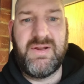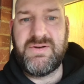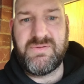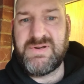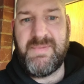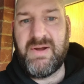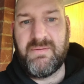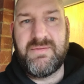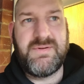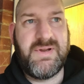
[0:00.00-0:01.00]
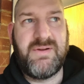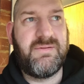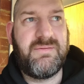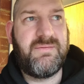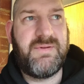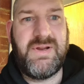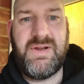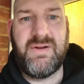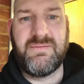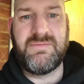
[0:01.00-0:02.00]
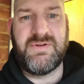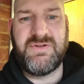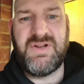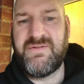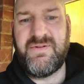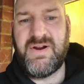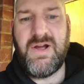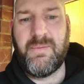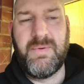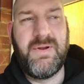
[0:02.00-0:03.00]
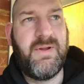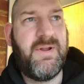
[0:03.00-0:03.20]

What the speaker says: and knocked him out. So there you go. So shut the fuck up.